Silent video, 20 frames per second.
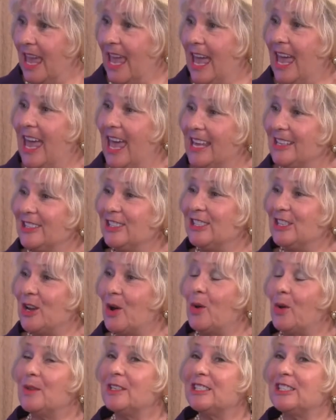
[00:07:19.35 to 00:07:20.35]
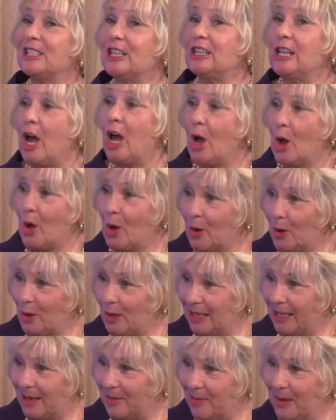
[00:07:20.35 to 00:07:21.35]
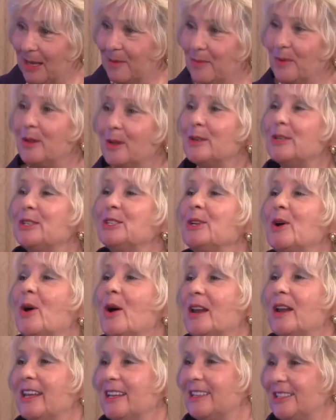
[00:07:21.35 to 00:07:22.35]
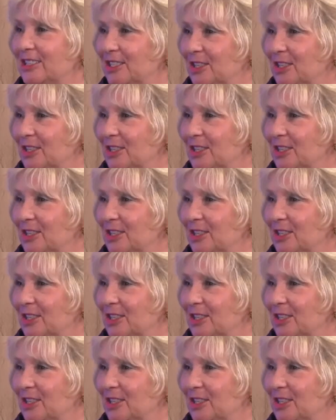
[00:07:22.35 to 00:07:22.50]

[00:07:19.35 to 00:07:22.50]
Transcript: And so slowly people are starting